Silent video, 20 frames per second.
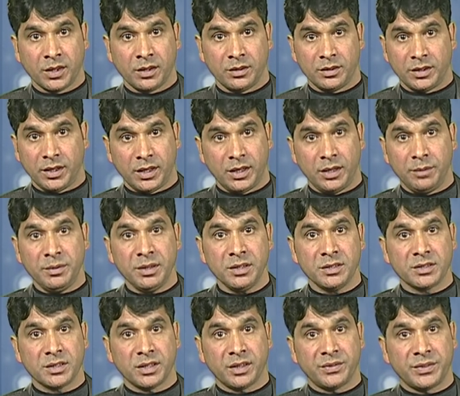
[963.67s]
The
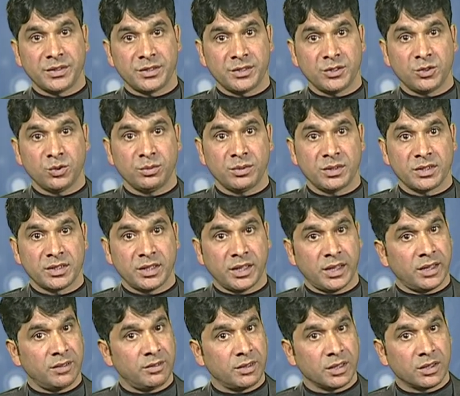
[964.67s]
elements of a stimulus
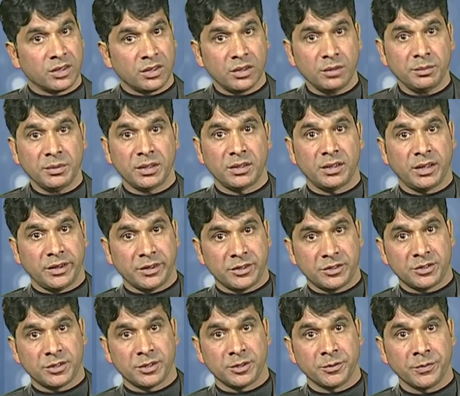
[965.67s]
having common
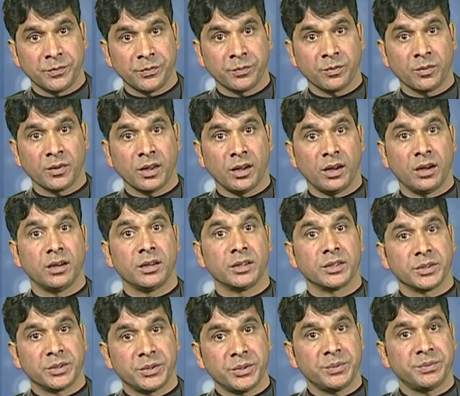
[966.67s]
direction are
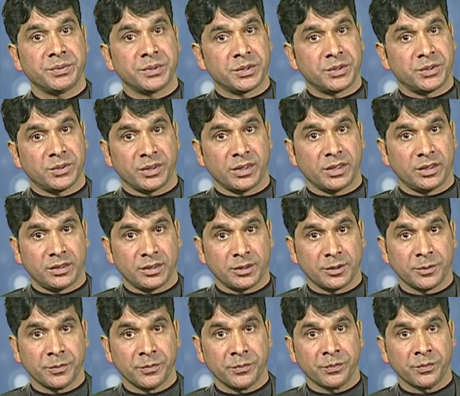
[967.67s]
grouped together
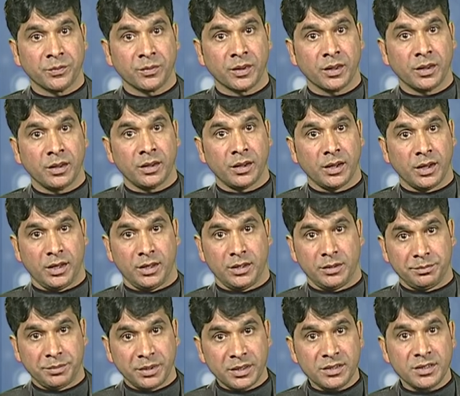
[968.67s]
and
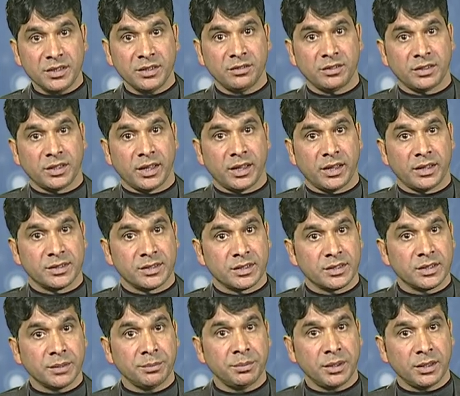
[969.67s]
perceived as a
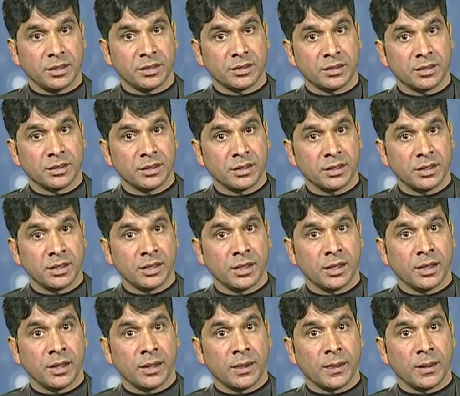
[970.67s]
separate
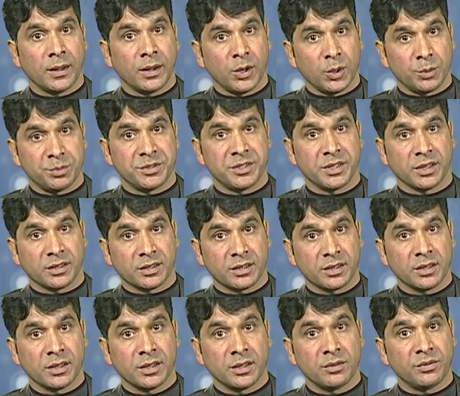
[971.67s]
object
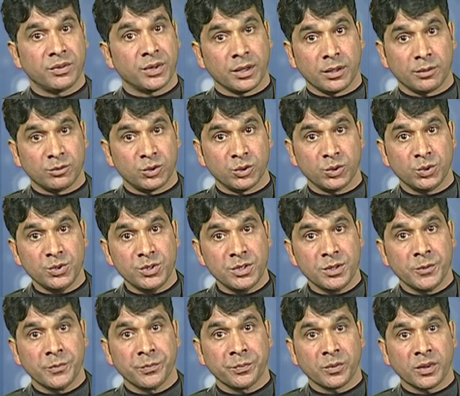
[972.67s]
from those
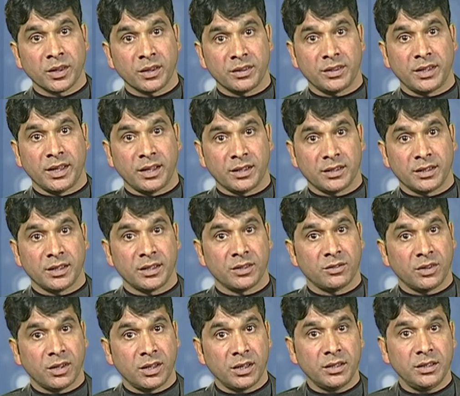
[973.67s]
that have
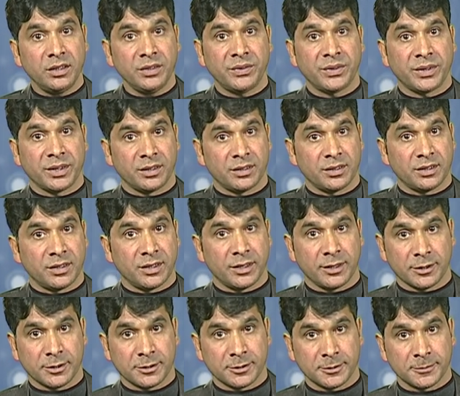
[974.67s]
a different
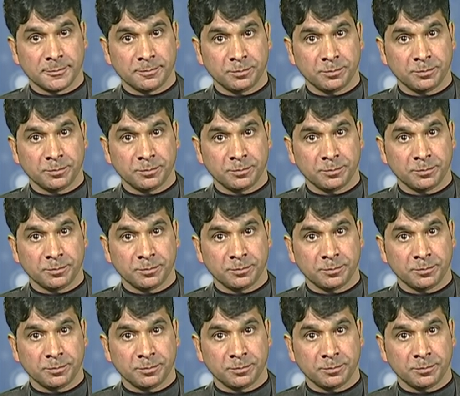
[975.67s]
direction.